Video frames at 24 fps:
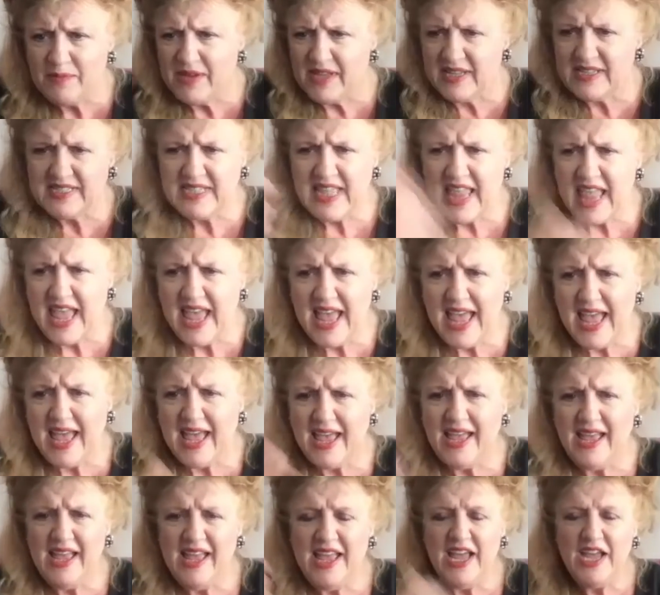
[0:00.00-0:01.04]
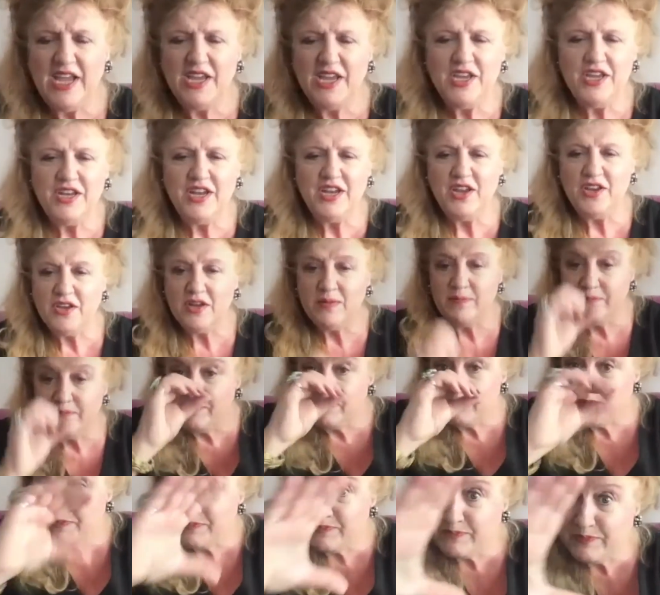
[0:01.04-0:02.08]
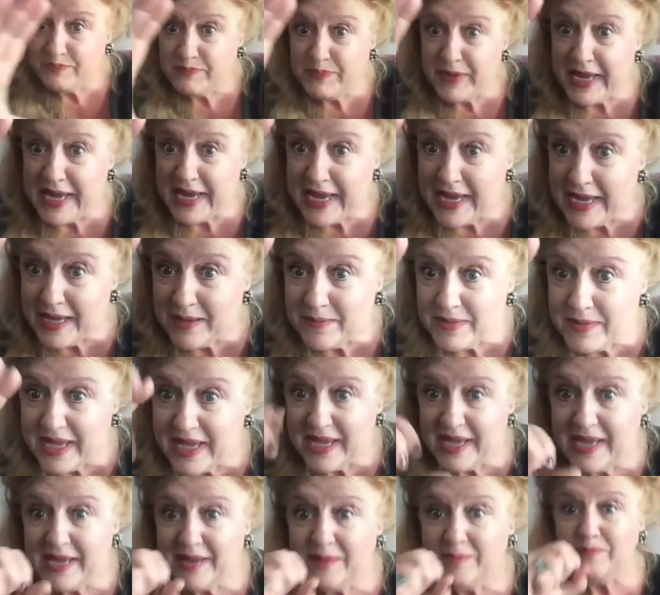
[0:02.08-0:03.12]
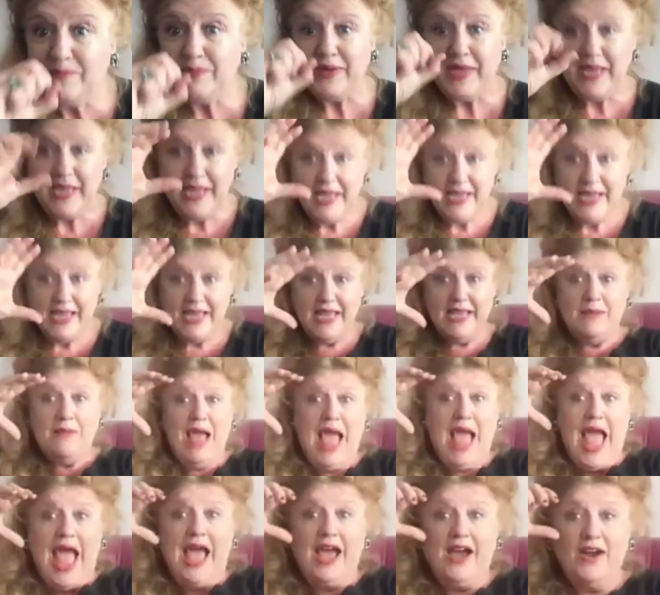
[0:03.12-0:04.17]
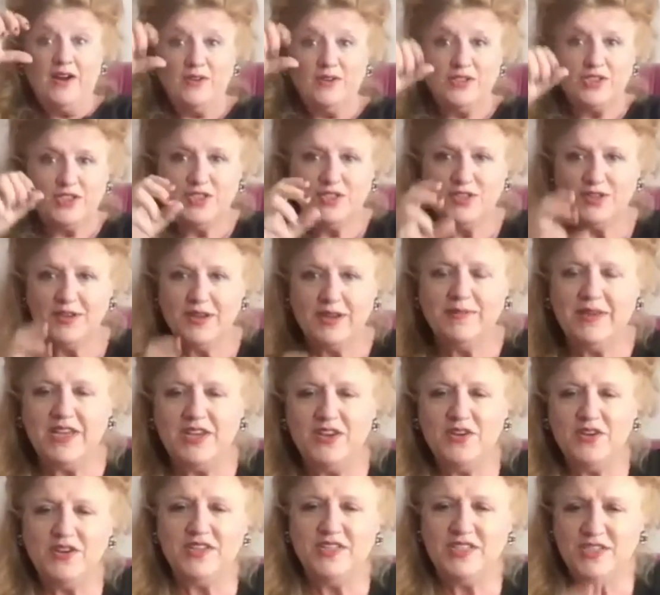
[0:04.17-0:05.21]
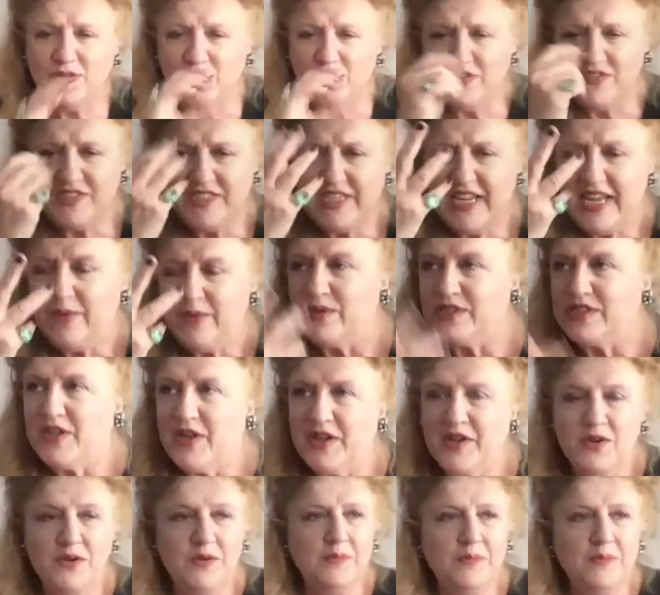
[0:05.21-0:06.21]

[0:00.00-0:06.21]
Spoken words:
It's there. You can beam in, beam out. Do you know what I mean? You can sort of see what's going on.